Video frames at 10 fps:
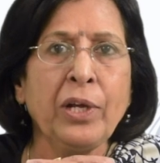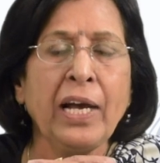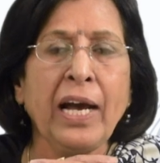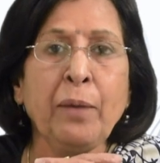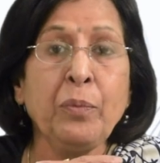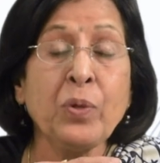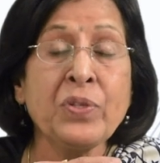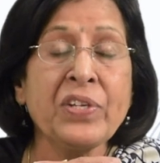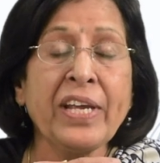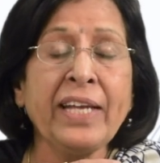I'm not
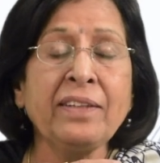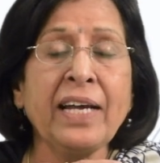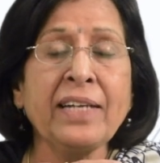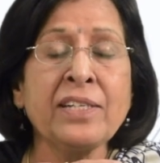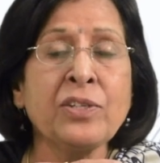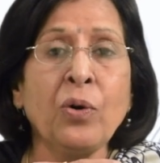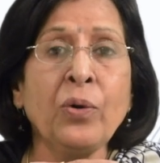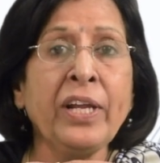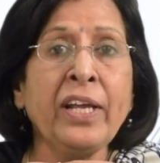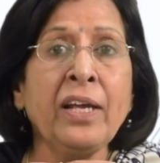saying that it's
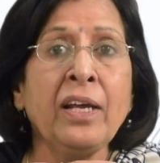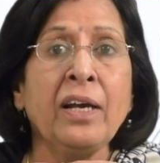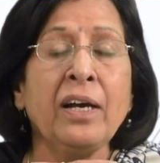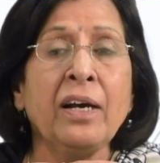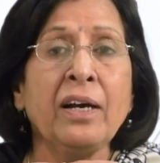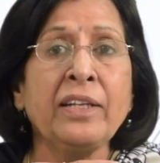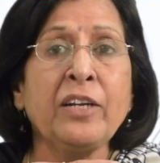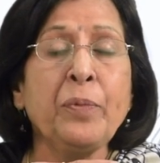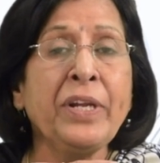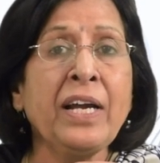only
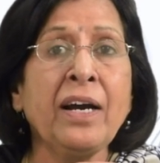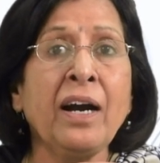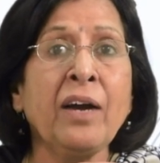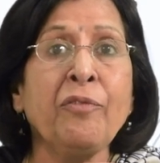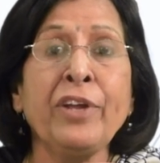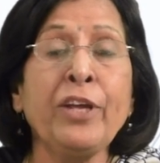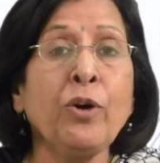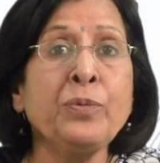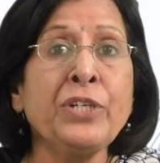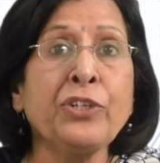that media are very
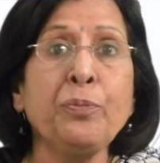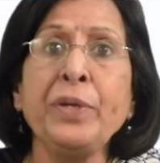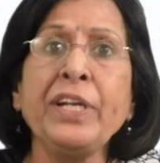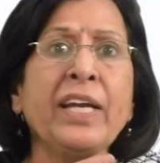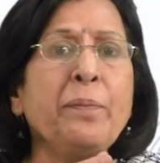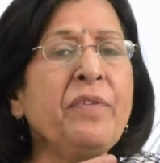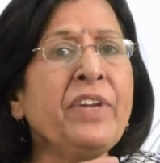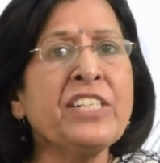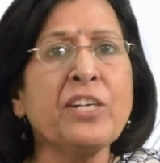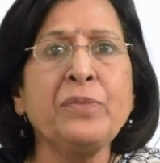objective. Media can be
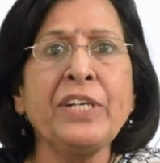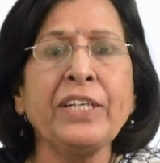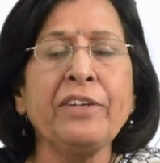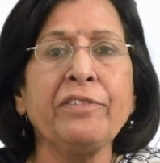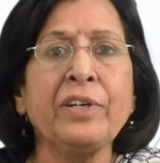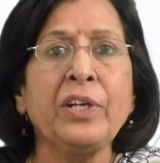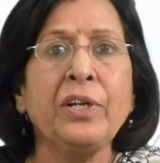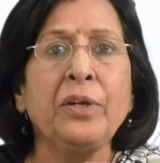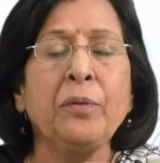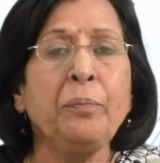very subjective.
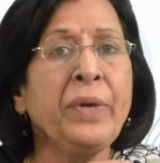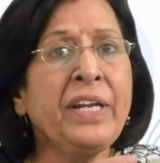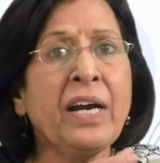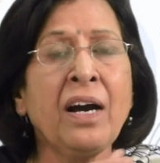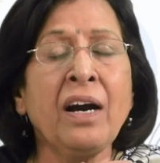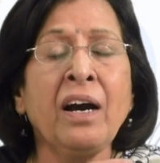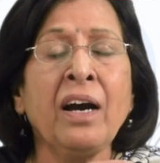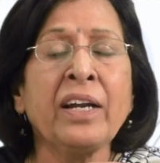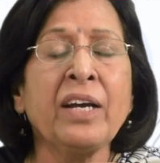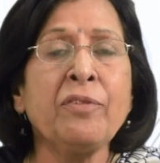Media
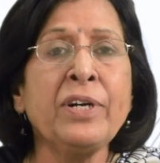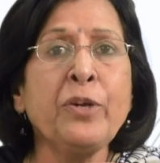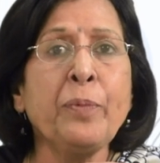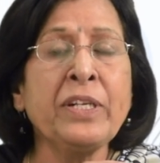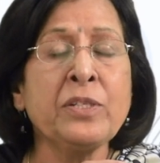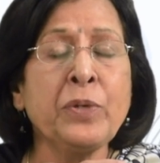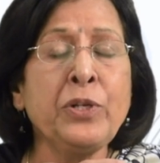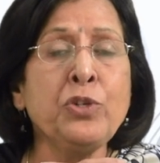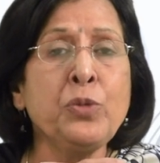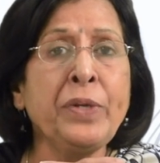are governed by,
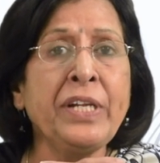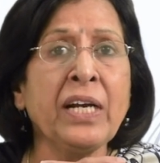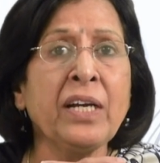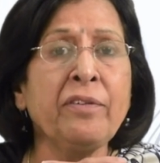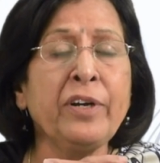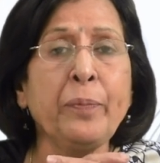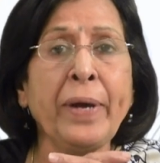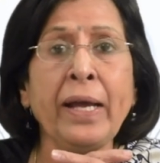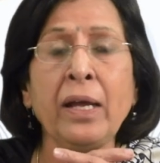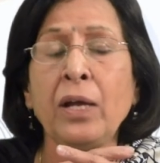news media are governed
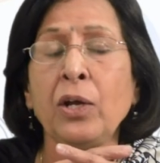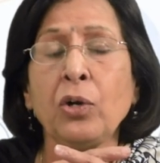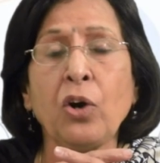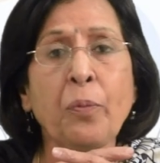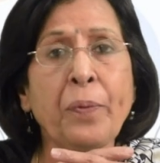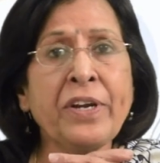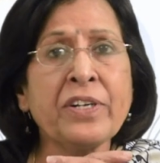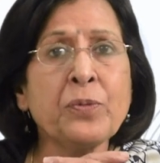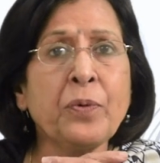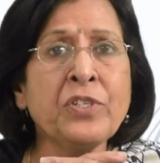by corporate
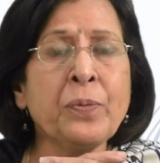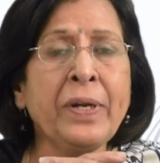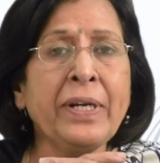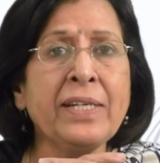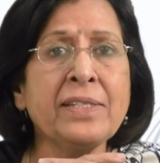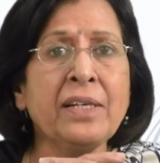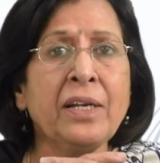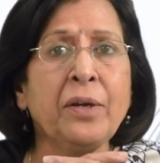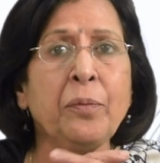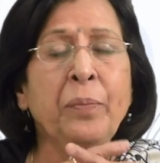responsibilities.
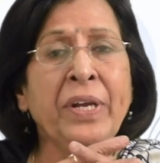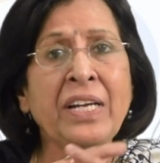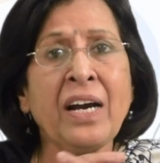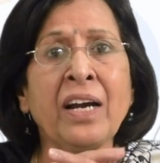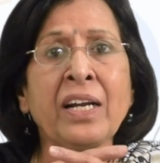Media are